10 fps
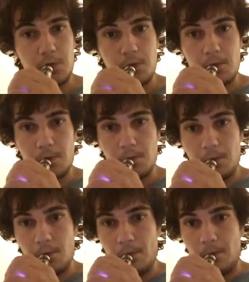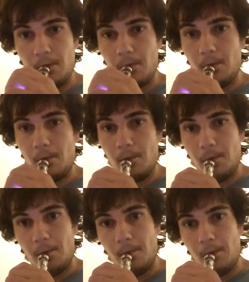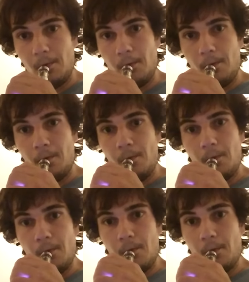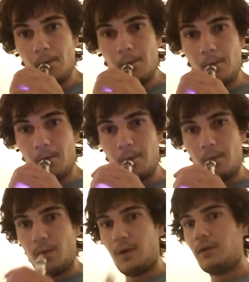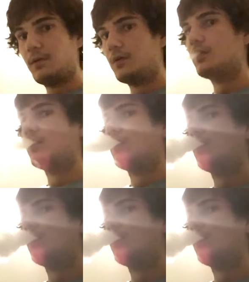Nothing is said.